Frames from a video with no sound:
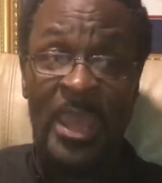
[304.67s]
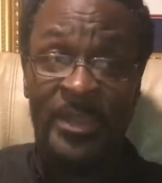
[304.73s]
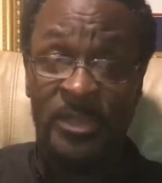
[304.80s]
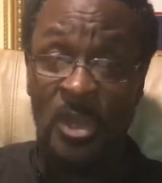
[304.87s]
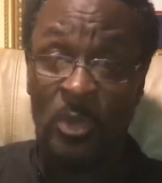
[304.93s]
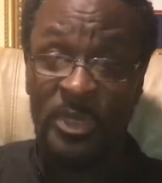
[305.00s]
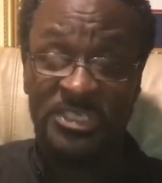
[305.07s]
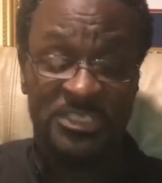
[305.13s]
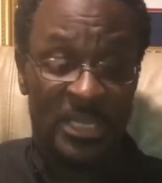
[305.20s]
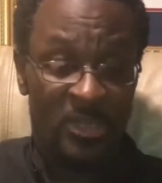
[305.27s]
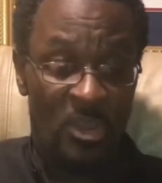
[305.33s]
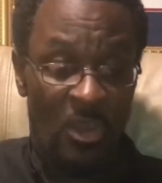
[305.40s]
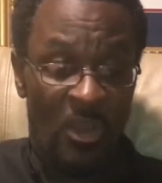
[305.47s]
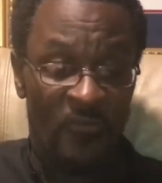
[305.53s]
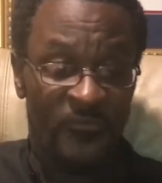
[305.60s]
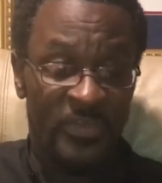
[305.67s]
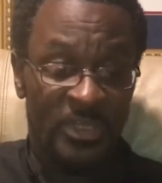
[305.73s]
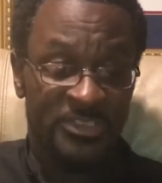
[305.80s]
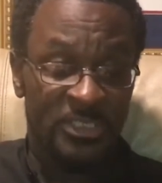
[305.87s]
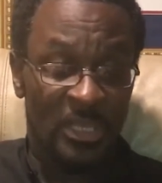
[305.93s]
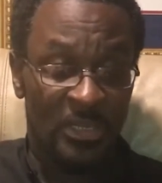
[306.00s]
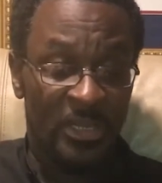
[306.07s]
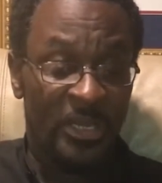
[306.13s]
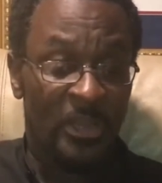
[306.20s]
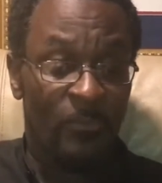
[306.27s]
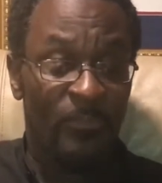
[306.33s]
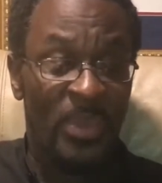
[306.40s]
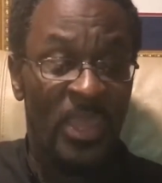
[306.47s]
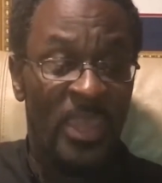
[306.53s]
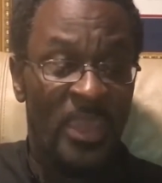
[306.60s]
I noticed that Garfield's a little
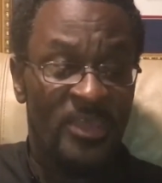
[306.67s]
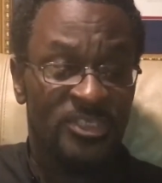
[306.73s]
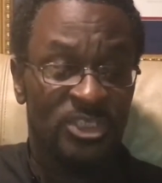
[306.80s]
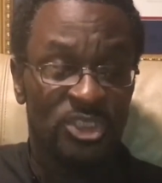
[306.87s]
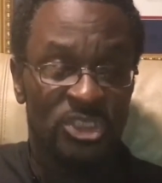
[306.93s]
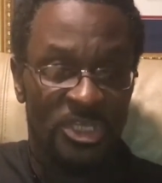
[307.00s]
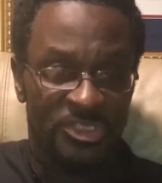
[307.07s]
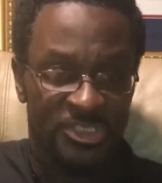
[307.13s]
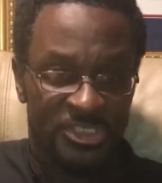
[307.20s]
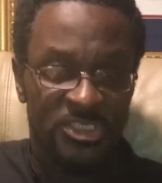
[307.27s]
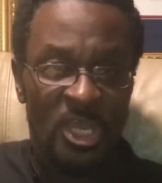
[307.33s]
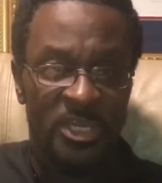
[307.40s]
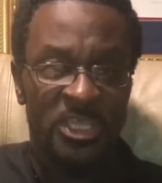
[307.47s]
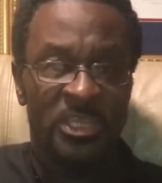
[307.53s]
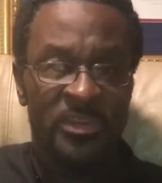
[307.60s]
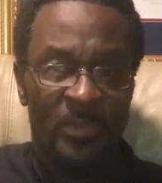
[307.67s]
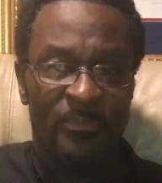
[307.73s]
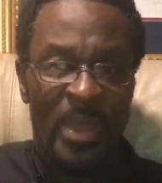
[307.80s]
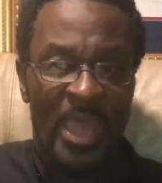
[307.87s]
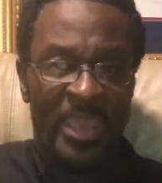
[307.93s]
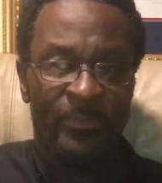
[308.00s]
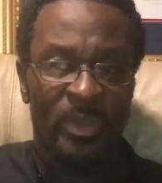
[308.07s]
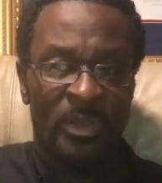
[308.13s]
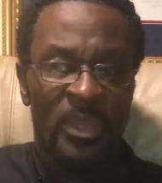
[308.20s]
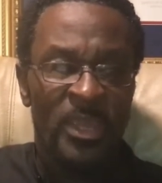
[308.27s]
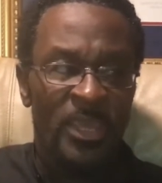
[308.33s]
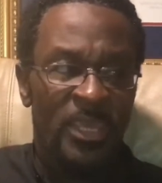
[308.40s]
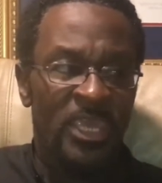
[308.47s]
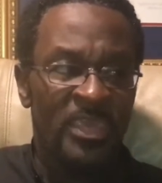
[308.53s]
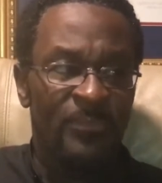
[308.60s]
past just studying the Bible.
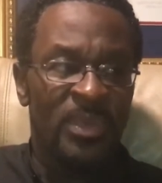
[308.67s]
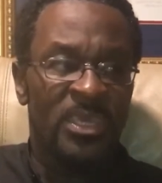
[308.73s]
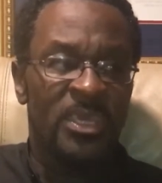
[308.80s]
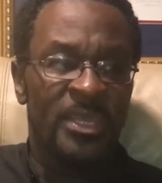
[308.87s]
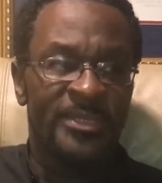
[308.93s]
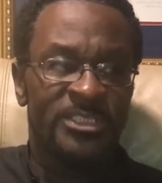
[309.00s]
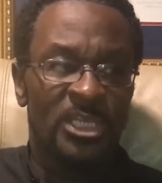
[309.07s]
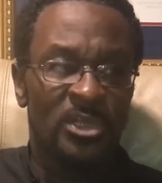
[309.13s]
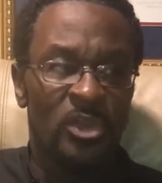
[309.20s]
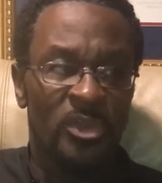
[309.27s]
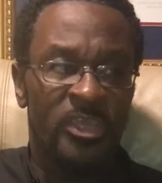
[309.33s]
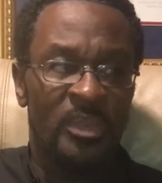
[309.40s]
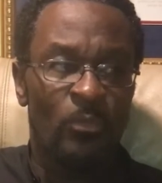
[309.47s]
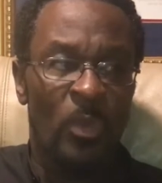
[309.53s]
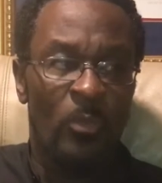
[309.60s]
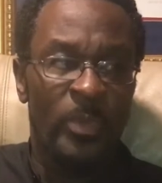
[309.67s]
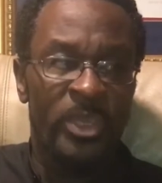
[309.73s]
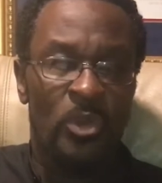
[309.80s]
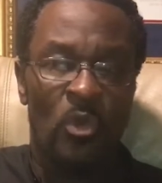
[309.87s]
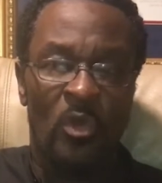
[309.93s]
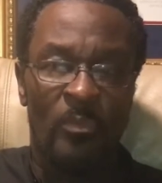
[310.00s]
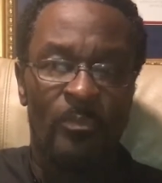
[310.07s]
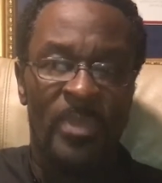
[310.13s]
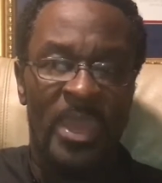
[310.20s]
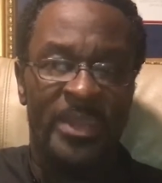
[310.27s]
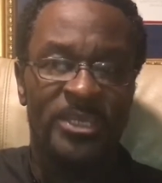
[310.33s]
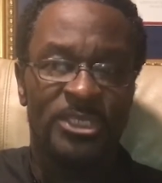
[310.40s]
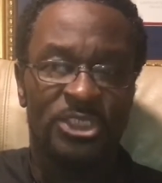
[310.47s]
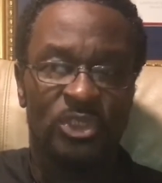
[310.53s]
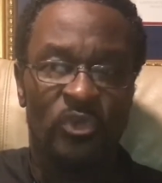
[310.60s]
He began to look at what we call
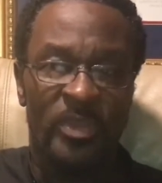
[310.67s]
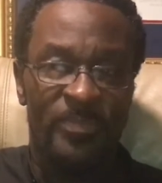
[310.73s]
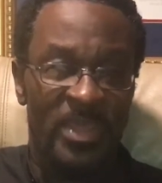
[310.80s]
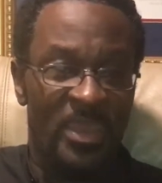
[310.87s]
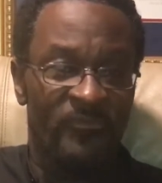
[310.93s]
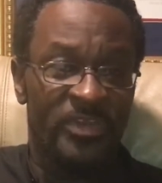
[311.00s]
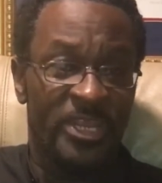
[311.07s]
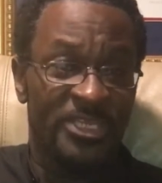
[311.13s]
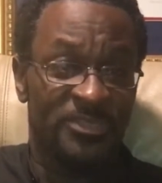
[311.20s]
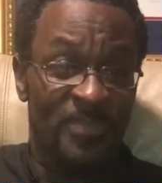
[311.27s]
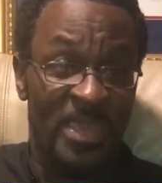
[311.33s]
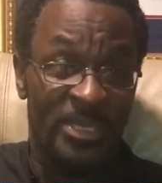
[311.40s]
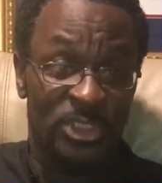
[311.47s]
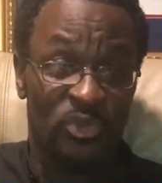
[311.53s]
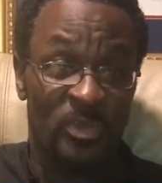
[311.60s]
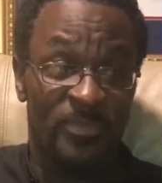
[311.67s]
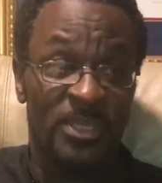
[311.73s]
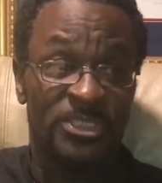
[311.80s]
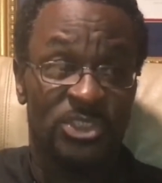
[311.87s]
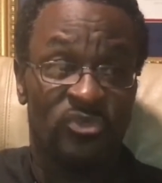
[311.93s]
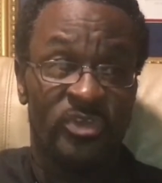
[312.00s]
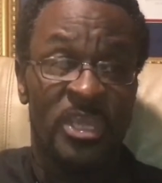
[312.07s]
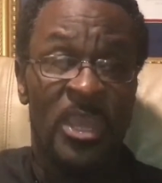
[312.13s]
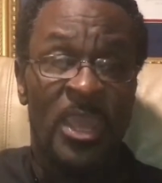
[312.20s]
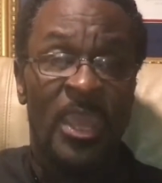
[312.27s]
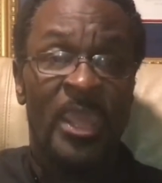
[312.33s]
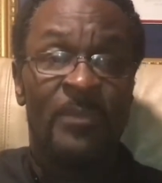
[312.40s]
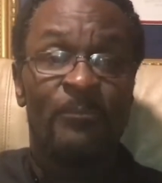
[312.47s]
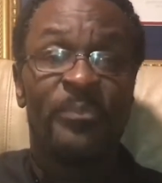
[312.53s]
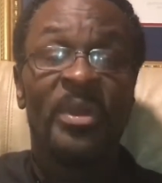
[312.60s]
manuscript evidence, manuscript history,
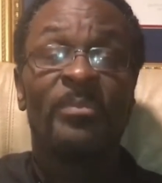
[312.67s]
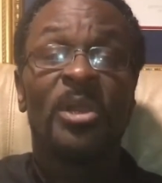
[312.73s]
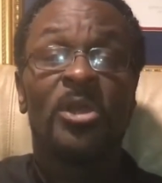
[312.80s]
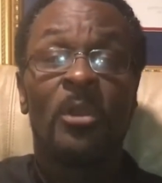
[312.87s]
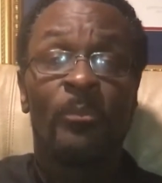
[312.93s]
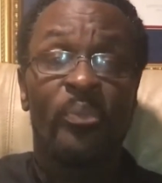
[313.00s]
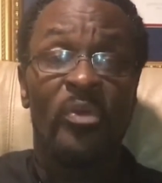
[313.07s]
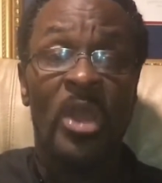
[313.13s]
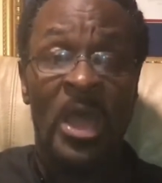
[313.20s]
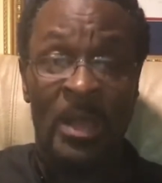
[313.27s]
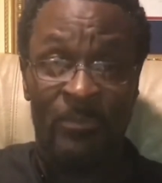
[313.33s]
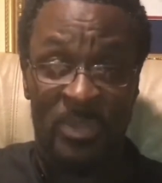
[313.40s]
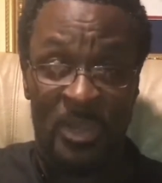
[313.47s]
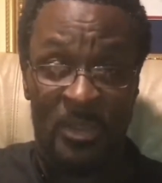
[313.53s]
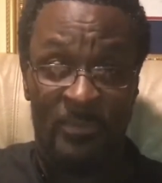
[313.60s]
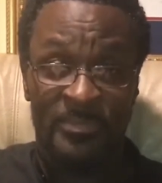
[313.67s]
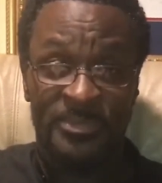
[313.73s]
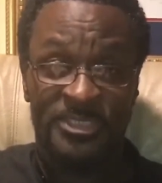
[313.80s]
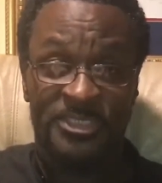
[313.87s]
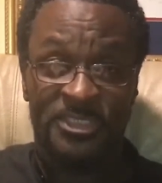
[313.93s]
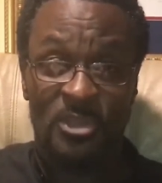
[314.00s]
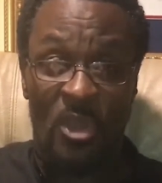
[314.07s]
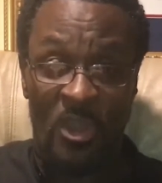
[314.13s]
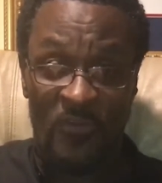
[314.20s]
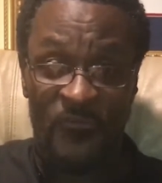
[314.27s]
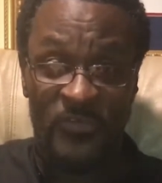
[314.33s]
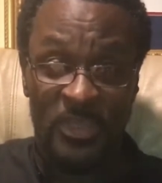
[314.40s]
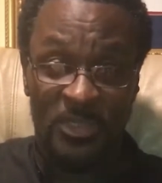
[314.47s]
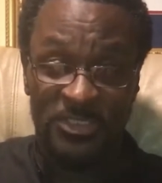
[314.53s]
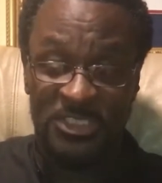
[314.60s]
and biblical problems.
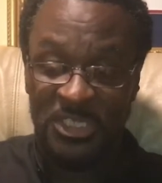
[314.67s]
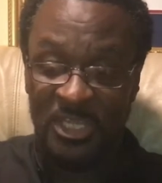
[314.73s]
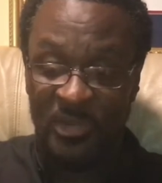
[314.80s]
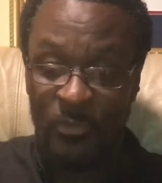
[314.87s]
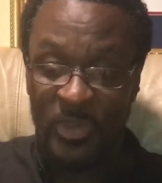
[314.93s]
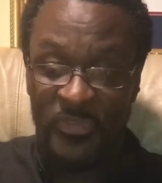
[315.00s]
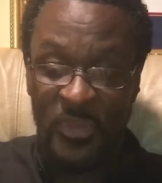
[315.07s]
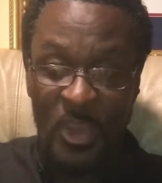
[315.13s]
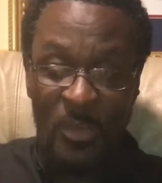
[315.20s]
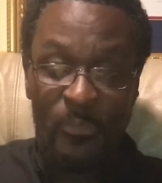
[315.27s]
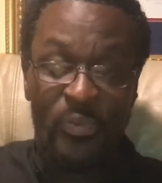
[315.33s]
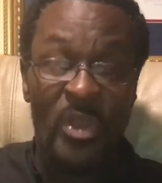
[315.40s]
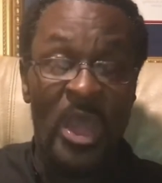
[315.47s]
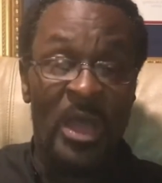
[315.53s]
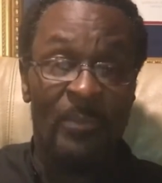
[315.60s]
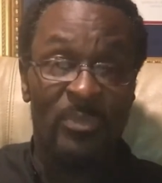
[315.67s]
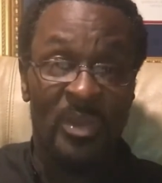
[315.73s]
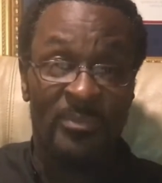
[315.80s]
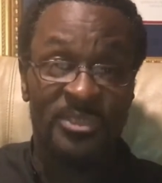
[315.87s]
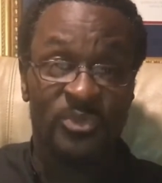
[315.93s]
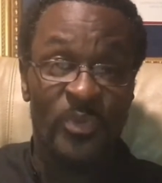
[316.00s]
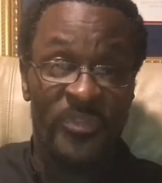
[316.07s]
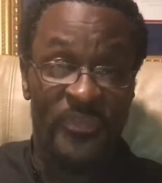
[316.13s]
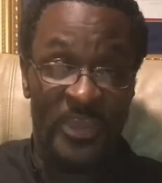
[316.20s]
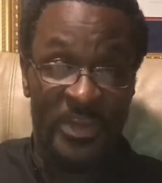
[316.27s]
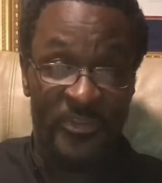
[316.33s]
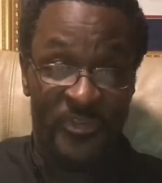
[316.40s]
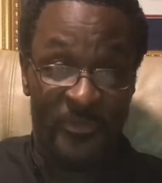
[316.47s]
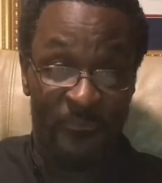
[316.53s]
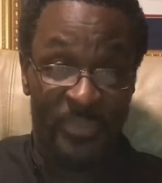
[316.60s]
Garfield deal with problems
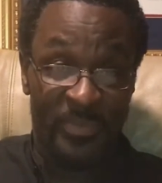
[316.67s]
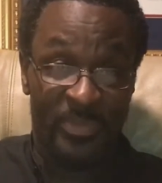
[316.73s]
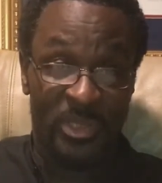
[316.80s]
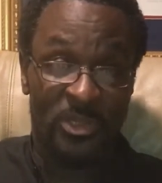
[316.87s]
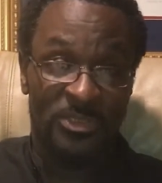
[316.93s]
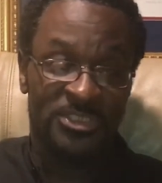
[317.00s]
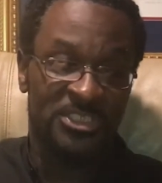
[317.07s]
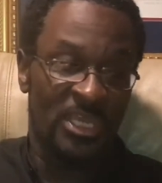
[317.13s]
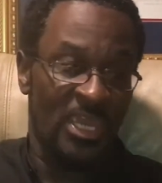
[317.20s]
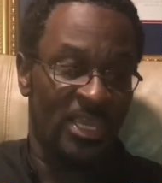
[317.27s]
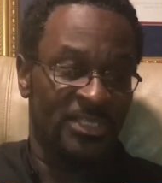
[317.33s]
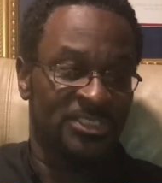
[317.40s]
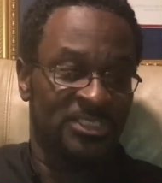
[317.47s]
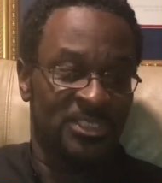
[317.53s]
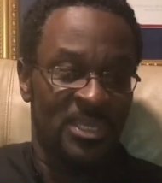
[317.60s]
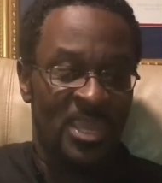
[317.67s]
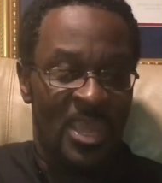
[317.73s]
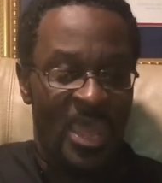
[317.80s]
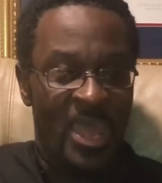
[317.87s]
within the biblical text.